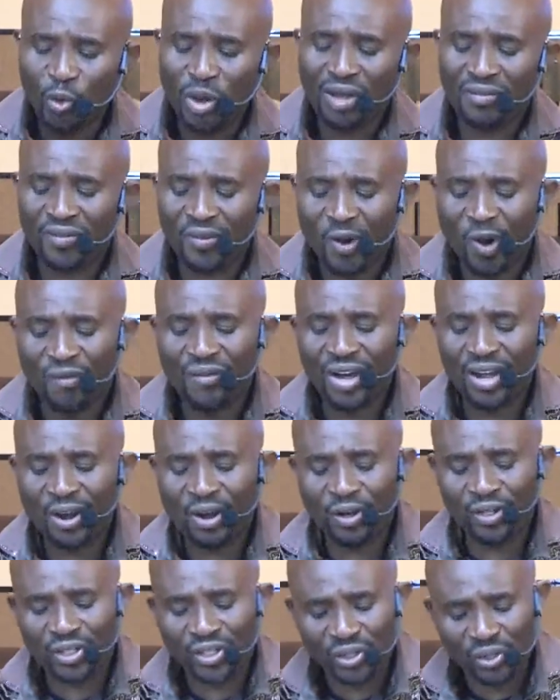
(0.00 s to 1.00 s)
have covered
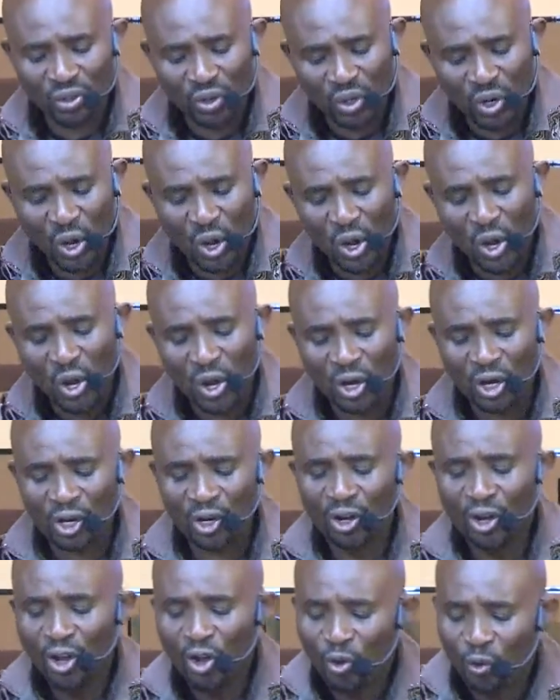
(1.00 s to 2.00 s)
us, O God,
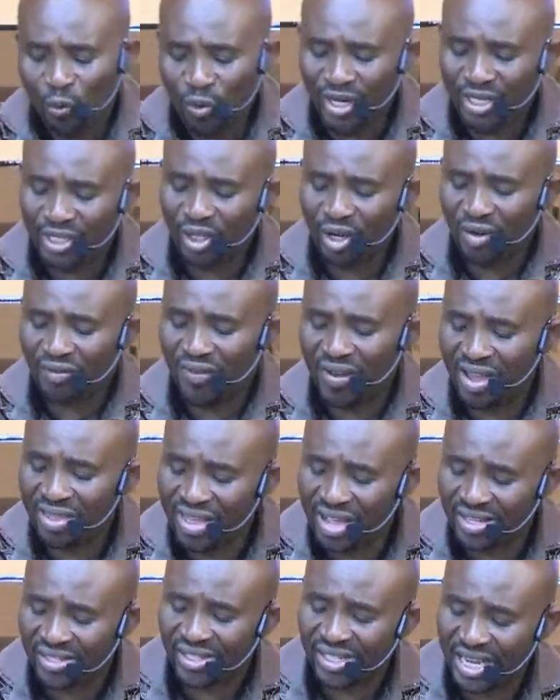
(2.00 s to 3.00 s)
with your
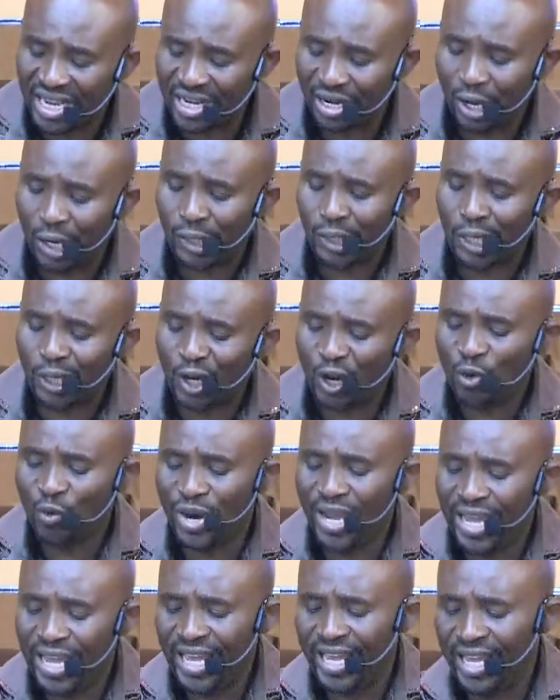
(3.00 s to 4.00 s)
feathers, and under your
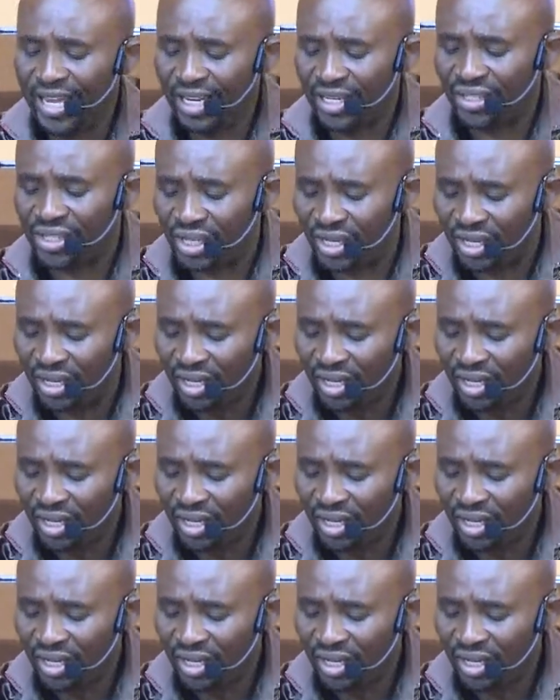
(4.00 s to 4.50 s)
wings,